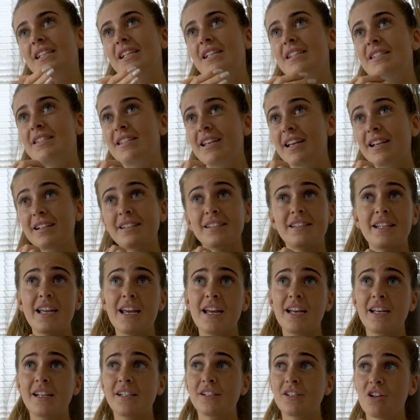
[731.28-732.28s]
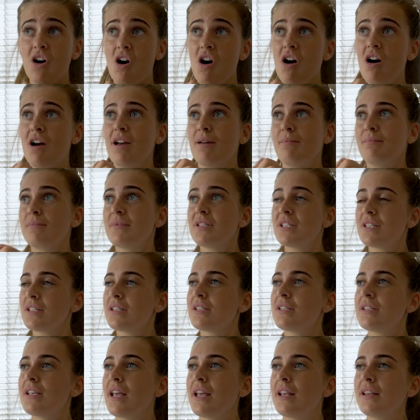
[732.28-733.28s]
16 times
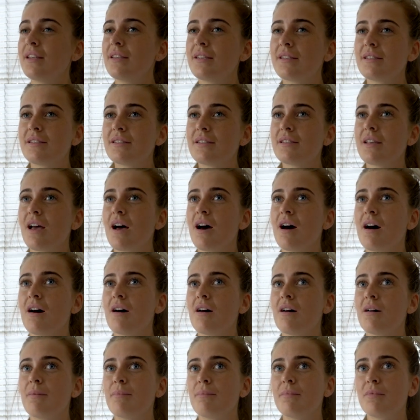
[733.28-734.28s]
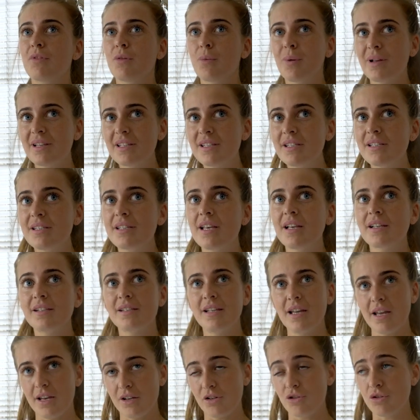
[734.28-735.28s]
since
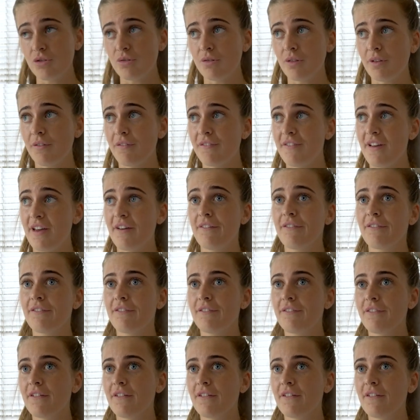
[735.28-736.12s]
2016, June the 5th.